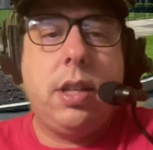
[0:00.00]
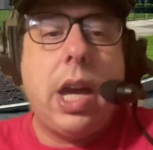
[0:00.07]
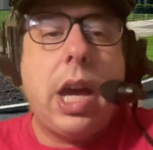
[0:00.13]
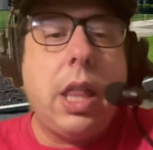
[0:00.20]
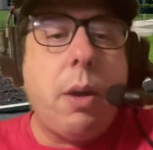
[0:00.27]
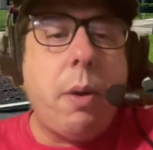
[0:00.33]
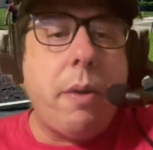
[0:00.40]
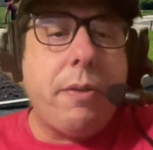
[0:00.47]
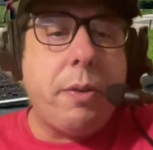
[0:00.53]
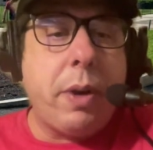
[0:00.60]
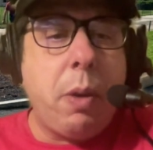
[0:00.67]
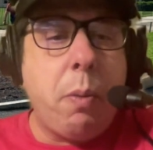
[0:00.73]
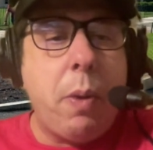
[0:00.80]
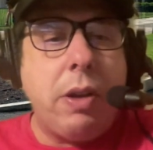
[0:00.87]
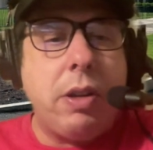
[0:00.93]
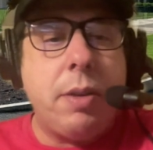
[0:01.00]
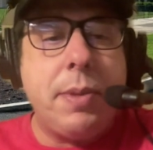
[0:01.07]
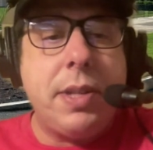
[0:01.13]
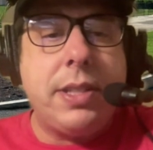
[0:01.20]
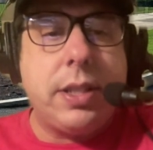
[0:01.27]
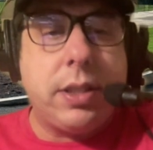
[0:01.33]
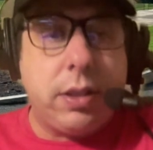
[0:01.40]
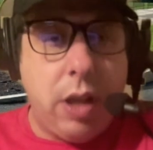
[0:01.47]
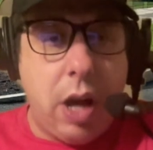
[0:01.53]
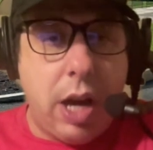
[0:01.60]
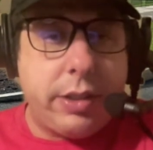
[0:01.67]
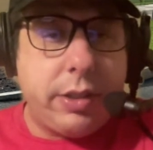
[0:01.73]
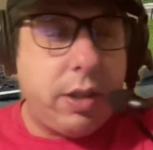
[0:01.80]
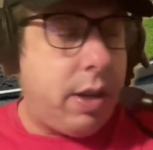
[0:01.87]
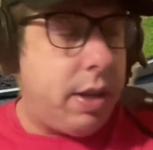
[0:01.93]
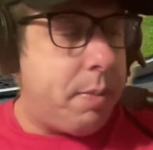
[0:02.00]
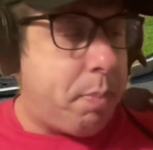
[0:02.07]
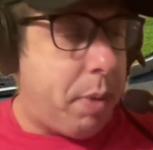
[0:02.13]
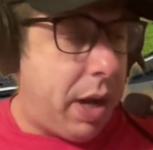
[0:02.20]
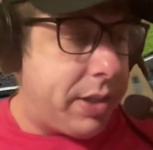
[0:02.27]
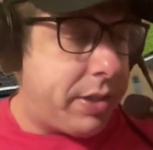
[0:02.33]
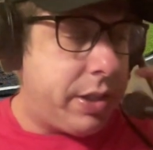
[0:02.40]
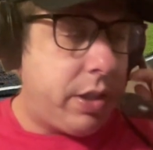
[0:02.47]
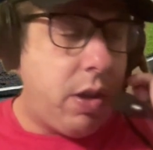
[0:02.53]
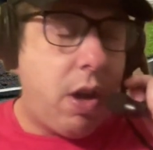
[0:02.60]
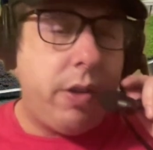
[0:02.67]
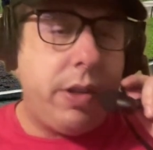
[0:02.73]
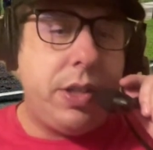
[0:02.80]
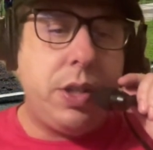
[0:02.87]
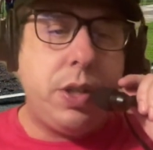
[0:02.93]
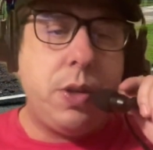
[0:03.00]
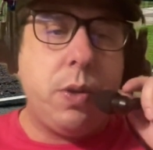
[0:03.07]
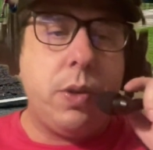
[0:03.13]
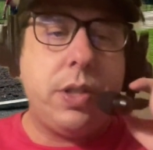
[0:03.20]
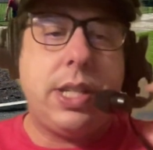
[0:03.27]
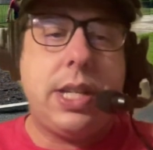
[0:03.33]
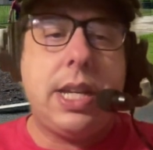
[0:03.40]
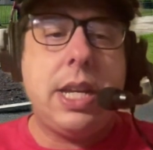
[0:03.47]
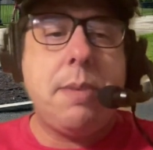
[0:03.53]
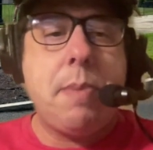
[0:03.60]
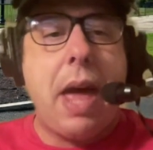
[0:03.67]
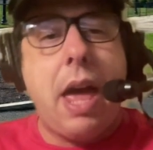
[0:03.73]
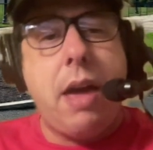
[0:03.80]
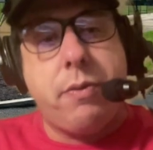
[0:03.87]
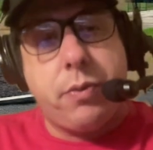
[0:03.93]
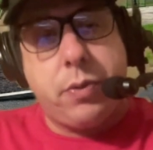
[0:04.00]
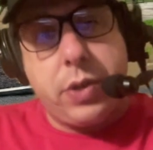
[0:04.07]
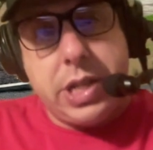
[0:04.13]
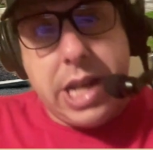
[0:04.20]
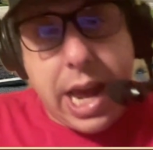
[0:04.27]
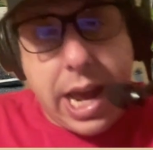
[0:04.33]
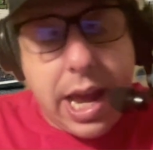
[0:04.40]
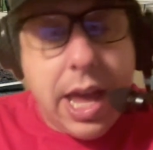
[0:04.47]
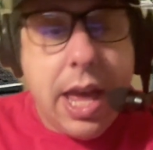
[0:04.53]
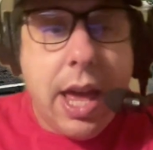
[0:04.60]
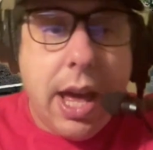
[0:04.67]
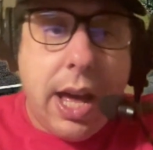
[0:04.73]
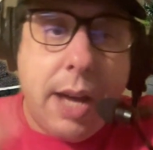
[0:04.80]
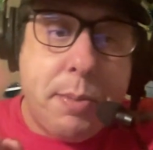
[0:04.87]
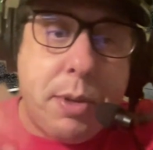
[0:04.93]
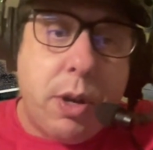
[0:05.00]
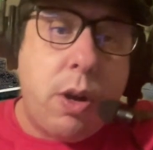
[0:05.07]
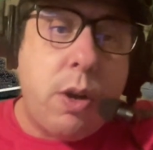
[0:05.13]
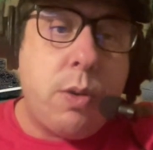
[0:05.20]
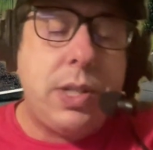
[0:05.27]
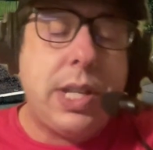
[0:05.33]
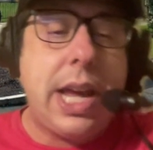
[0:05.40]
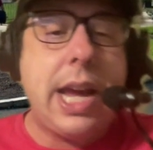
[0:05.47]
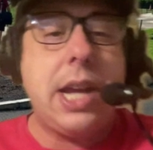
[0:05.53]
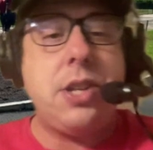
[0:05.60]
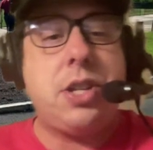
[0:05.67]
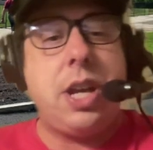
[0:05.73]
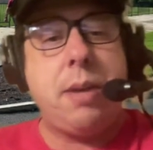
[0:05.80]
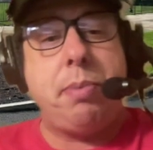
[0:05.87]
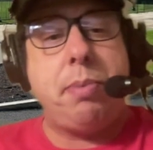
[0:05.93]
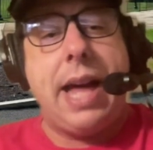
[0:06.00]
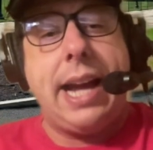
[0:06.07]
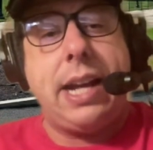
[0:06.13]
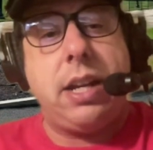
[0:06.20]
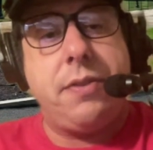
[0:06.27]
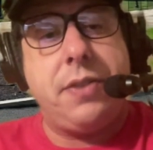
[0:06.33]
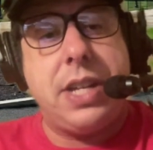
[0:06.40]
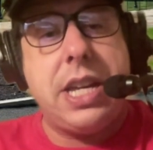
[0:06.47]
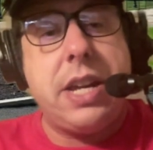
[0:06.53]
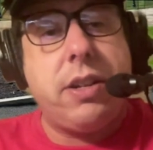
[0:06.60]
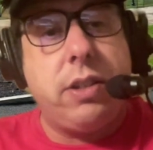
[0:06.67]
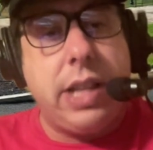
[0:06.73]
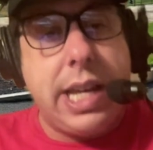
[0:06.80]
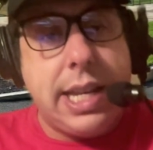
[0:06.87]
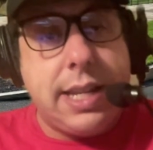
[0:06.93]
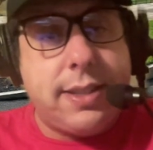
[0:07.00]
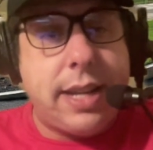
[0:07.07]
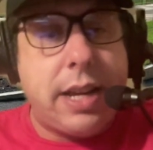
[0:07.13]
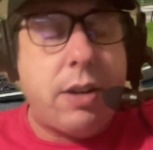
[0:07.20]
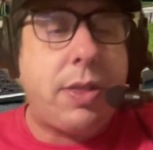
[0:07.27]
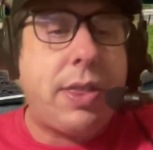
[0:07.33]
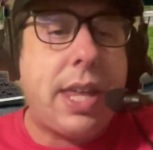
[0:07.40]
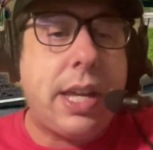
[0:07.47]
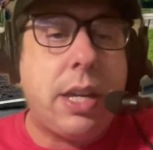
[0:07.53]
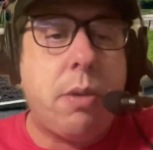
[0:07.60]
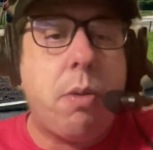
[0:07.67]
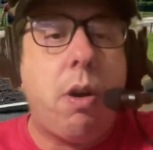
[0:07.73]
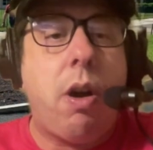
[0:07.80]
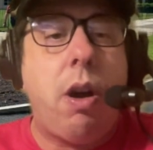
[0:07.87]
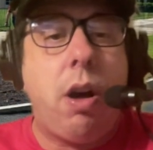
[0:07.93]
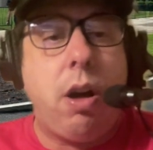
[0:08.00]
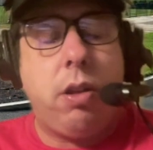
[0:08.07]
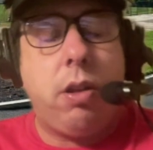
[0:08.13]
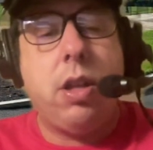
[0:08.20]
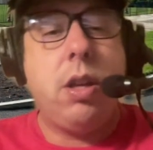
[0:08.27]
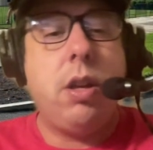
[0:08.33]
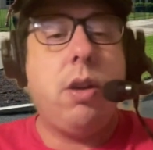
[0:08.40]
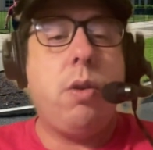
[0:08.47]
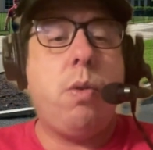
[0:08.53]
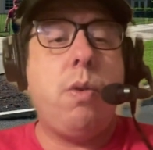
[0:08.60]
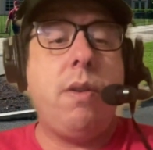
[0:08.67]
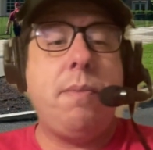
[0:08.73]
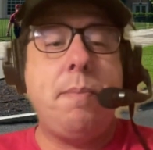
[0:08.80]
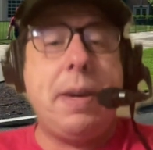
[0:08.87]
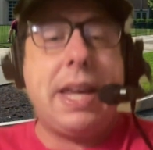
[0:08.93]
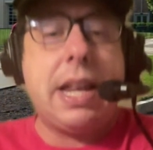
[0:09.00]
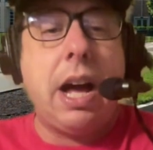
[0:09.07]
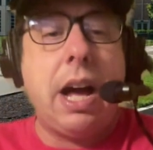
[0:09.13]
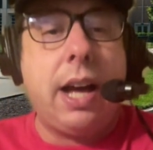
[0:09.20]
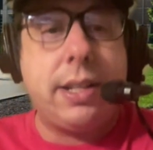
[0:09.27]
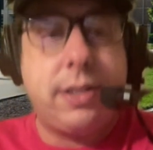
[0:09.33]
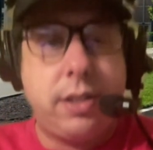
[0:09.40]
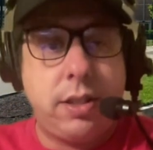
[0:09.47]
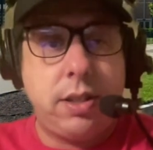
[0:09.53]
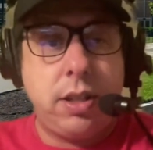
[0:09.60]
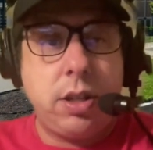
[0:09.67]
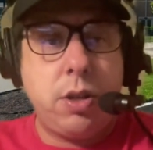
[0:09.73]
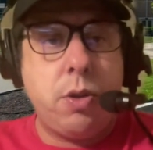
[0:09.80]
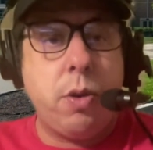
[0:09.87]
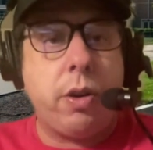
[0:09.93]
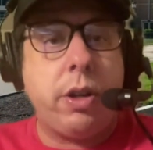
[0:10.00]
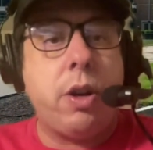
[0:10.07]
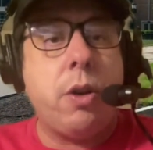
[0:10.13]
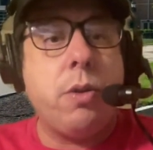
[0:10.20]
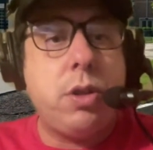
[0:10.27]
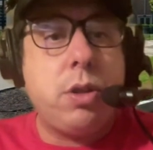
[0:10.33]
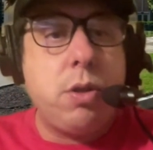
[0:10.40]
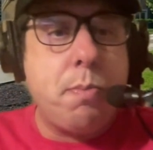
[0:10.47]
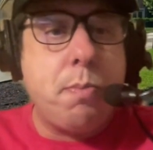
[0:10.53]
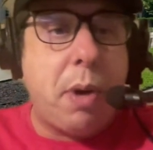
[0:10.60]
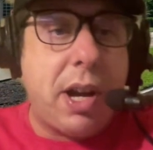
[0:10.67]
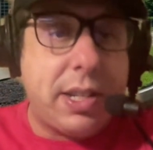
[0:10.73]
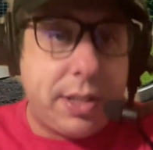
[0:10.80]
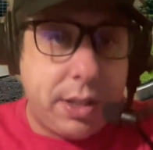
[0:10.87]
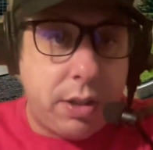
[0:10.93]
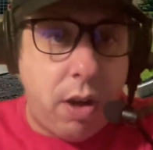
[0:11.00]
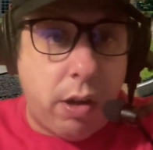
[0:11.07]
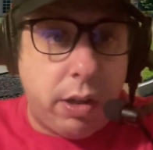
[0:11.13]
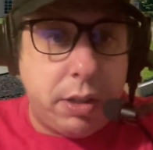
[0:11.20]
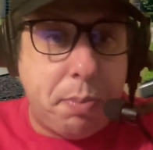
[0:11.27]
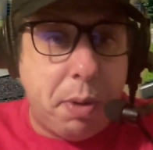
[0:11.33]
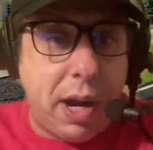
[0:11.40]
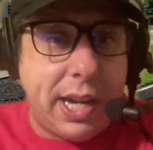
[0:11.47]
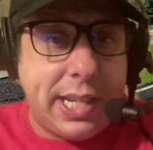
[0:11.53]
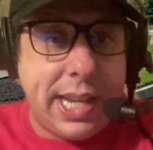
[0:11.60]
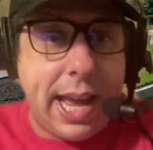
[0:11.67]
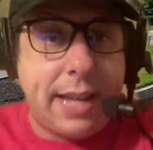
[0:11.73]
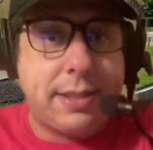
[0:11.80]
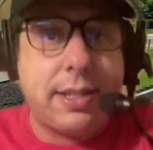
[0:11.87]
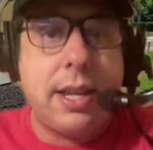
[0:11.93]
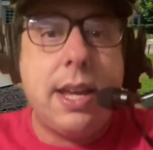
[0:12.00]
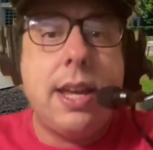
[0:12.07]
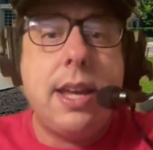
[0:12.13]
Hello, everyone, and welcome. This is Locked On Boston College, your team every day. I'm your host, AJ Black of Eagle Insider. Thank you all who have made us your go-to Boston College podcast.